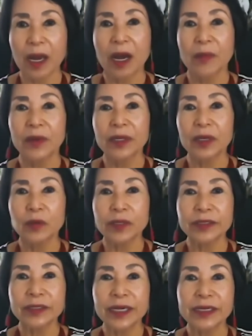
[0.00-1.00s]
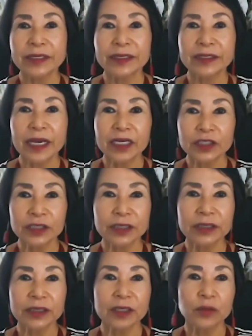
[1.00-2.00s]
but it was a
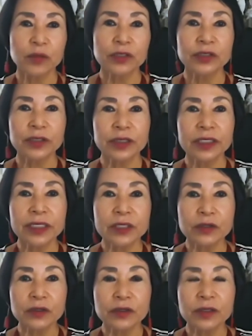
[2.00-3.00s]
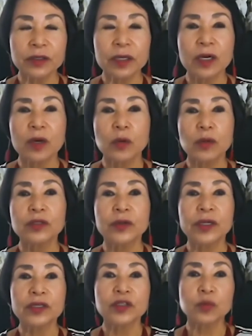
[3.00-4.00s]
session in which the leaders were to
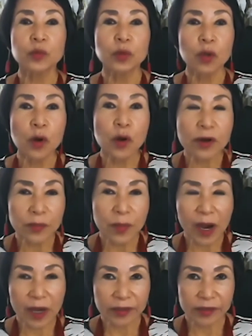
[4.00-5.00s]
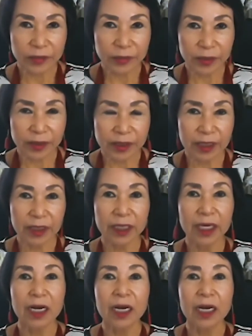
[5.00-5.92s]
explore the possibility